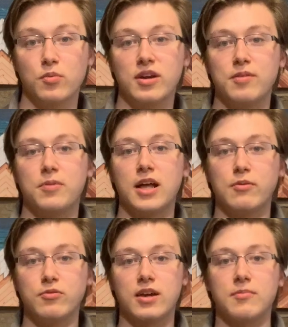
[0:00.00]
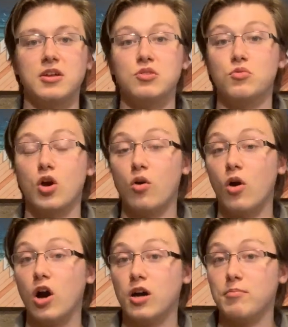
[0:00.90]
with, but I would recommend you go
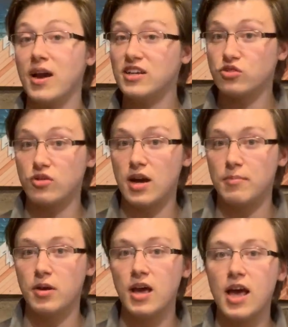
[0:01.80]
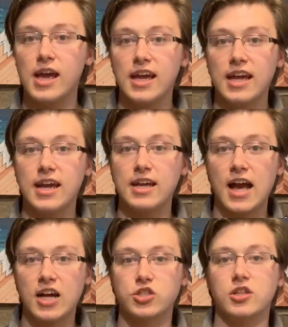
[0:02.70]
on drop and
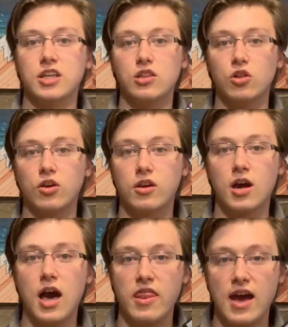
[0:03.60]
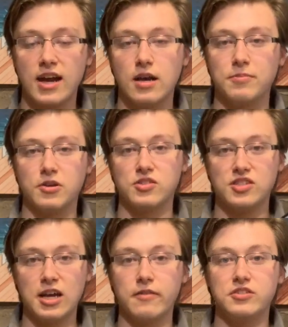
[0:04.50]
actually look that up
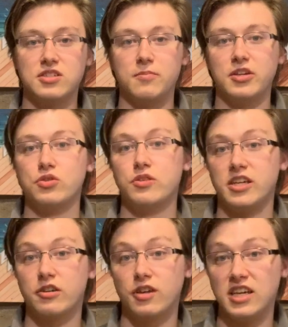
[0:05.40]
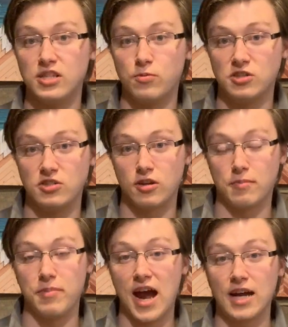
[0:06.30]
yourself just to make sure that your key switches are
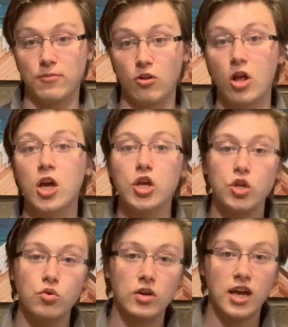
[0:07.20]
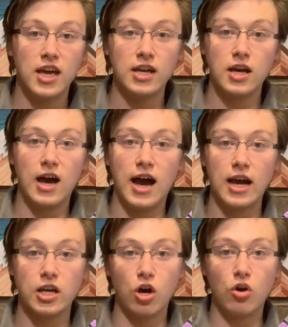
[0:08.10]
compatible. You can uh,
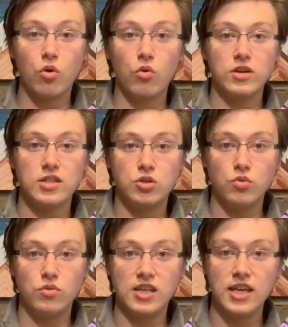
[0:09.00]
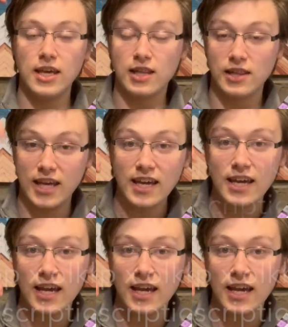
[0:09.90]
go to the link